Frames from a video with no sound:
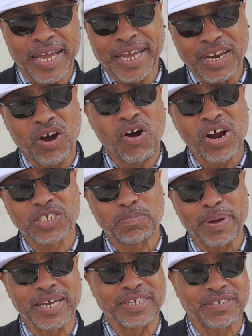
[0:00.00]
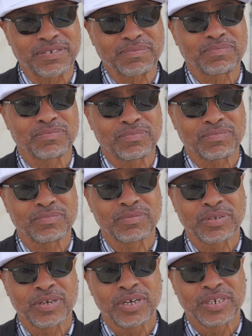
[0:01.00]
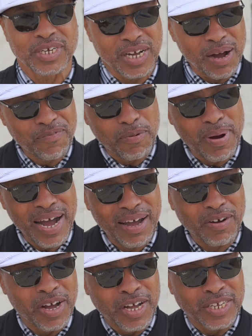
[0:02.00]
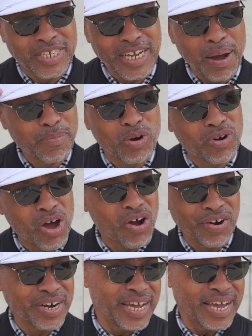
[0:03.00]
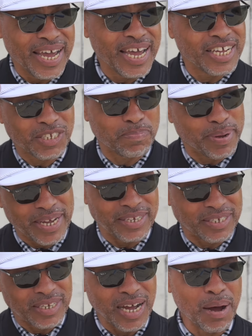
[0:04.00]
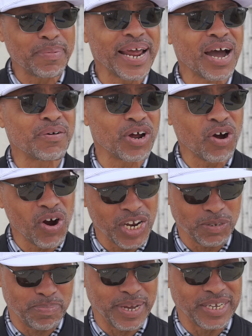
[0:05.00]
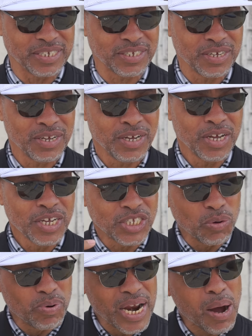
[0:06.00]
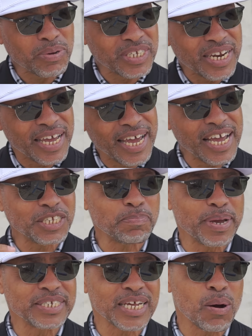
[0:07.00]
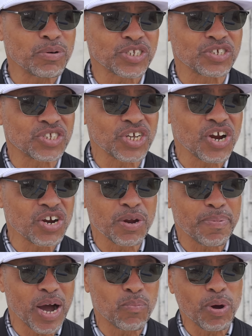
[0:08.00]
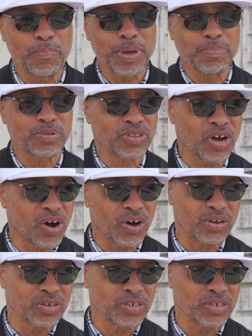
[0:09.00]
in the heart space, to come from my, see, I'm no longer in the head space. I'm now in the heart space. See, when I was in the head space, I was concerned about what people thought